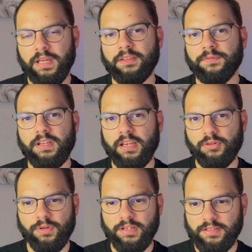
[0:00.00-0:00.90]
fee
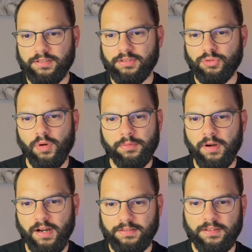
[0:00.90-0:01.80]
anyways because it's
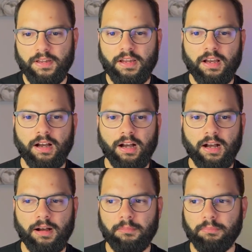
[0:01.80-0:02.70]

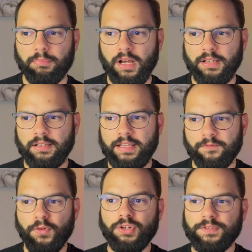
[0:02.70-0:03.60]
$20. But that
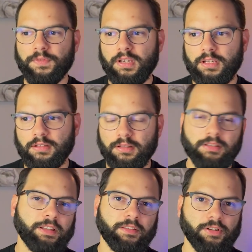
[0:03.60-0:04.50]
first fee,
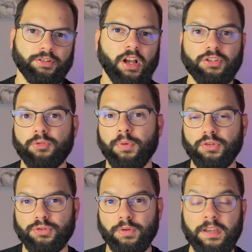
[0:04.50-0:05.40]
they're not
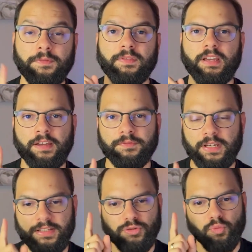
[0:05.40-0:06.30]
supposed to, if
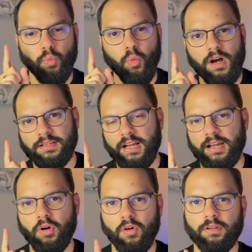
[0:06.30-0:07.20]
it's one
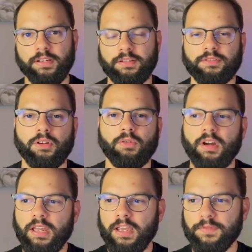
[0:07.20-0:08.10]
time only. So
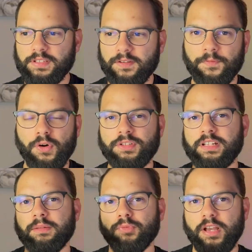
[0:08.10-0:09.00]
if it's the first
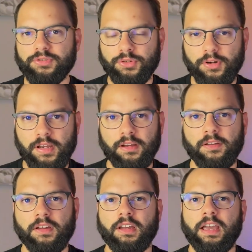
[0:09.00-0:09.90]
time registering
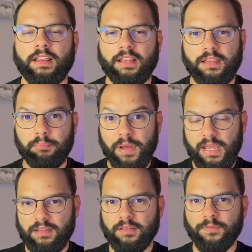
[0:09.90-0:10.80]
and then they
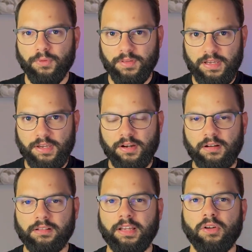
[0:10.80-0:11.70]
pay for the
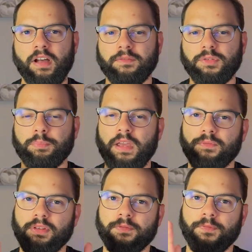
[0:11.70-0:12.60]
year, they don't have to pay
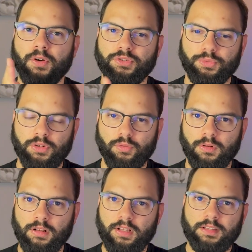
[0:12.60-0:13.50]
for the first renewal.
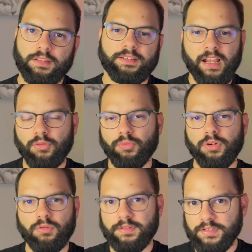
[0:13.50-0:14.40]
The second
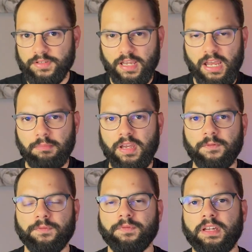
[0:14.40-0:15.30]
renewal is the same. If
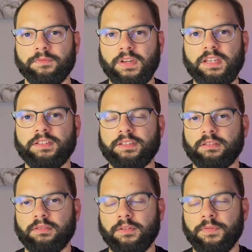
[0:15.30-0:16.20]

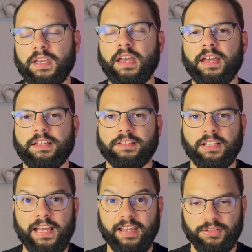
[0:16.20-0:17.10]
he has a
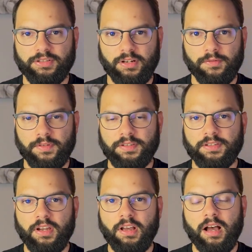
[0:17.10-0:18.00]
lack in service,
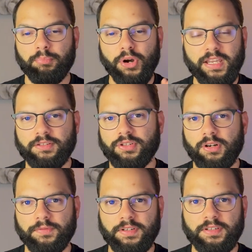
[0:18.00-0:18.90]
a break in
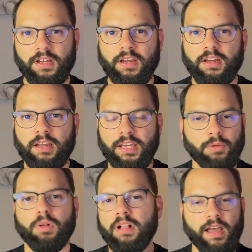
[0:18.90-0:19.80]
service, he
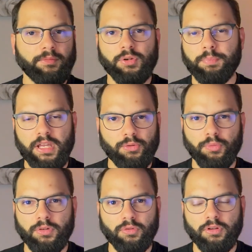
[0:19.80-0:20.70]
will have to pay the
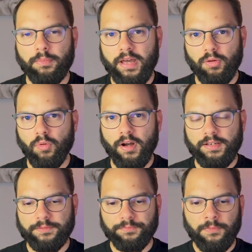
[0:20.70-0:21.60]
renewal no matter what.
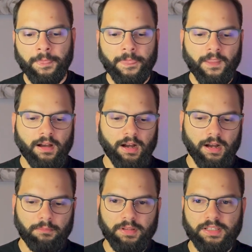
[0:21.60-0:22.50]

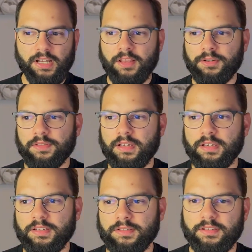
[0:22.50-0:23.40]
The other thing
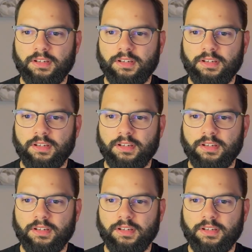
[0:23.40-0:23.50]
is